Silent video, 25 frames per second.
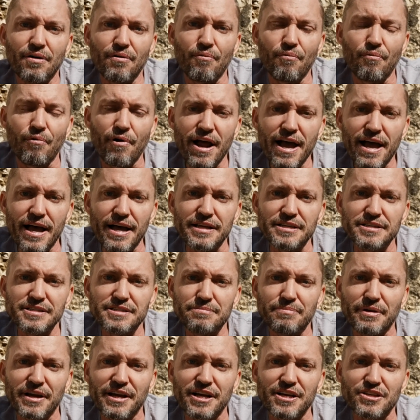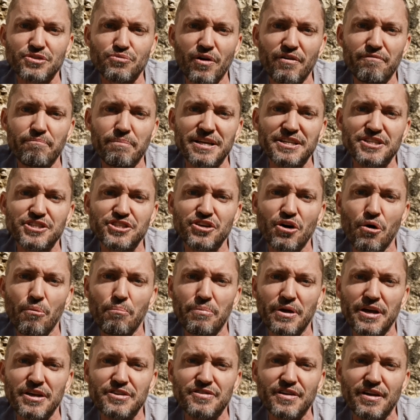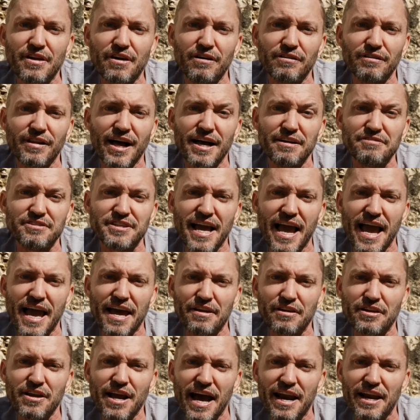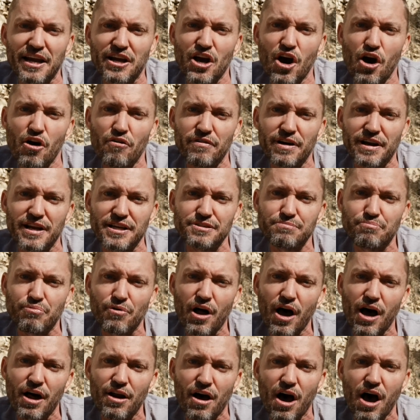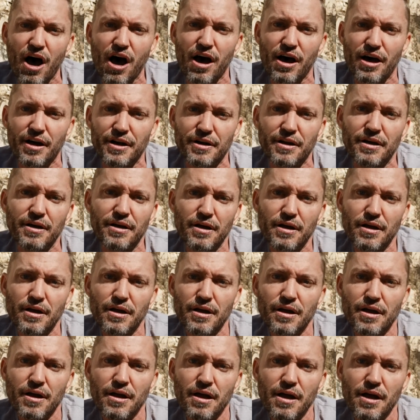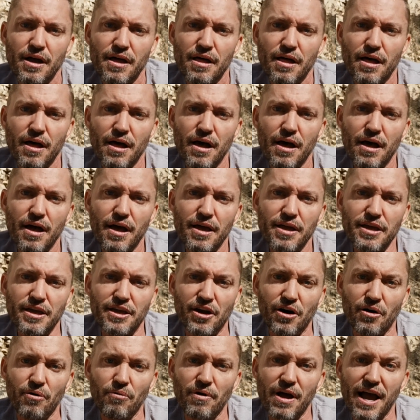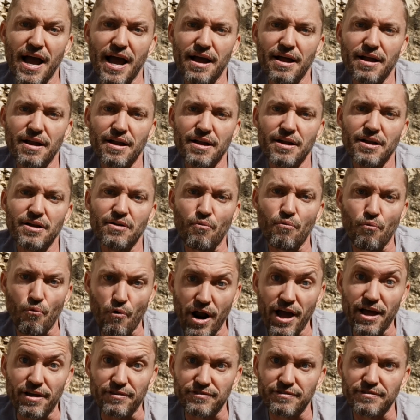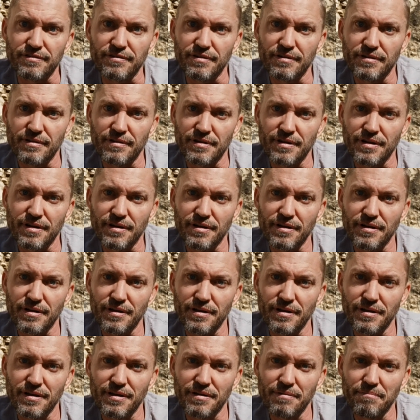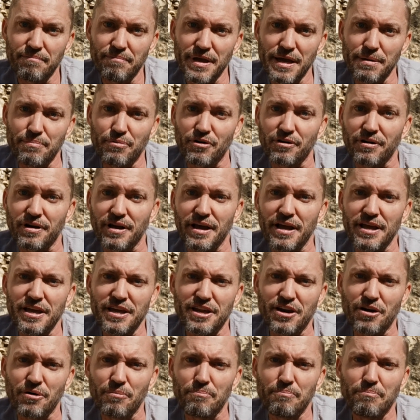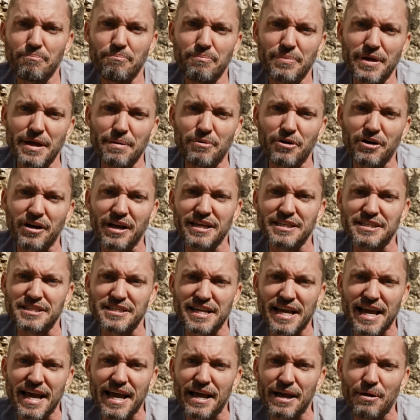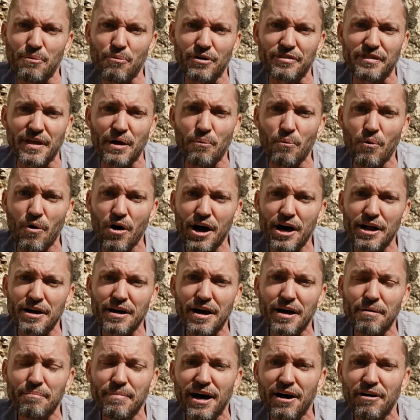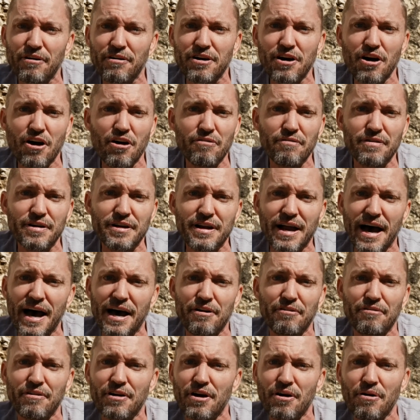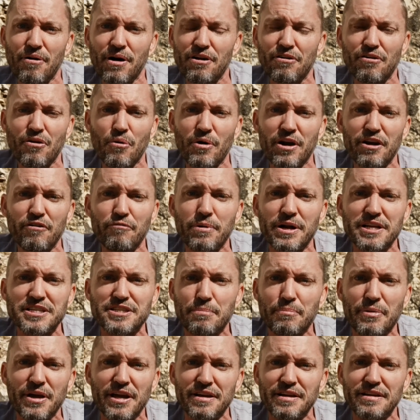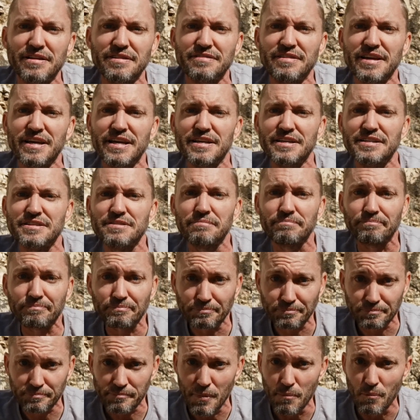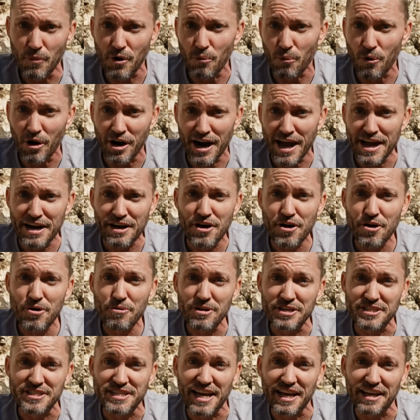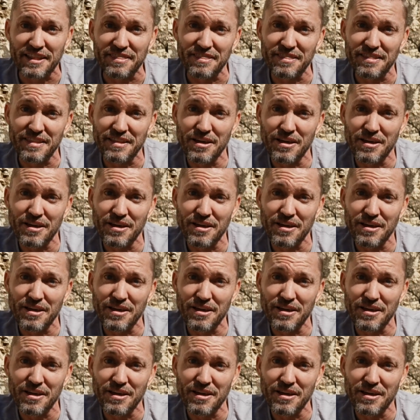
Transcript: rest because we've been so busy in our lives and kind of COVID has brought on, you know, rest. People can say what they want about COVID. I don't know what everybody's opinion is. But what I know is that